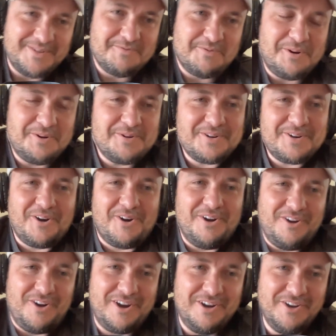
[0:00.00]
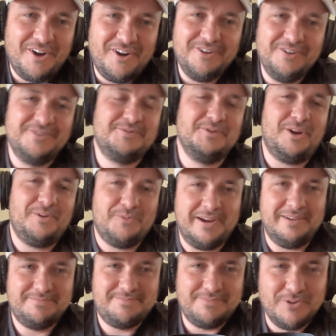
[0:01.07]
Well, I know, like,
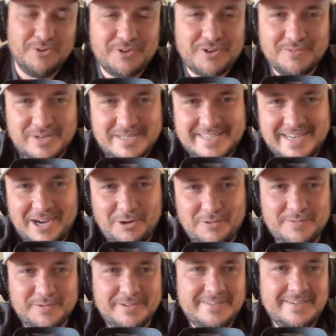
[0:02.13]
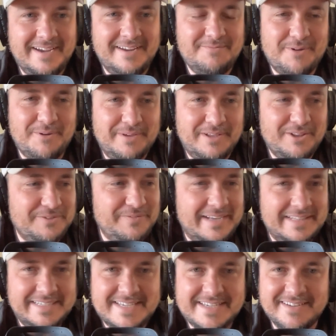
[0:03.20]
where Luke and myself and probably a lot of
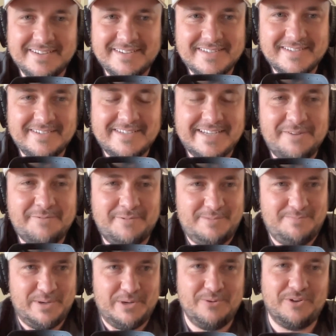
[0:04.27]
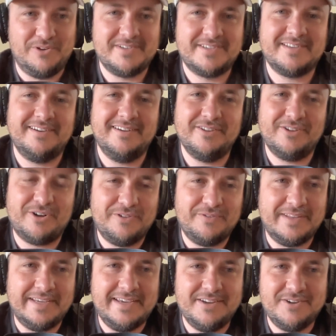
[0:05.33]
our listeners and definitely builders, like, a lot
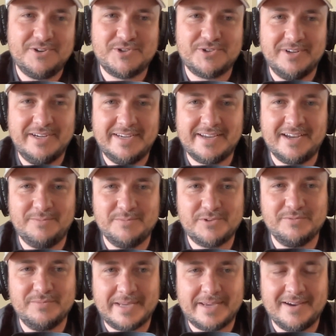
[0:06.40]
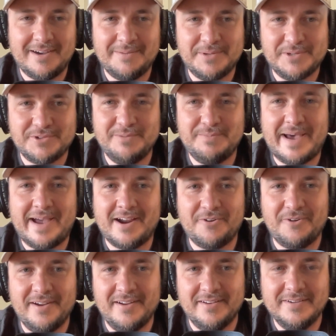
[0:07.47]
of the industry comes from the carpentry
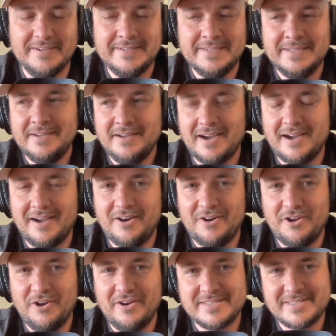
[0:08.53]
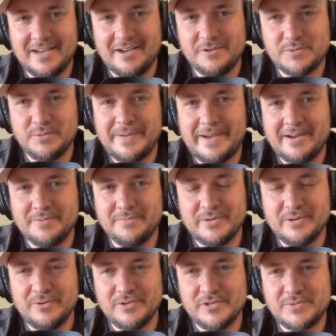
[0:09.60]
background. I know ourselves with Backman
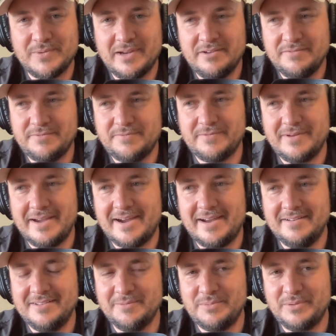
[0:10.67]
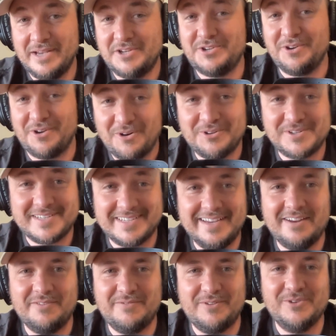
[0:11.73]
Builders, we've had the pleasure, honestly,
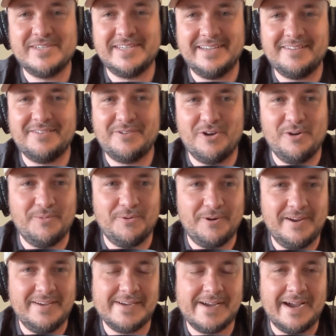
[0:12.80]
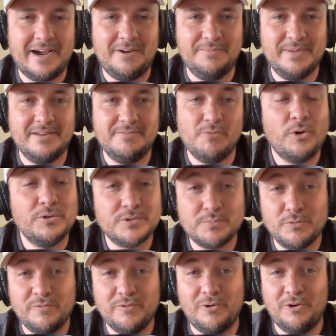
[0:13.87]
of using Thermery in
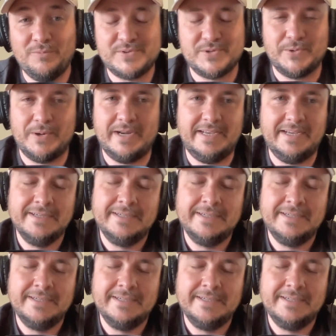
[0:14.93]
multiple forms already.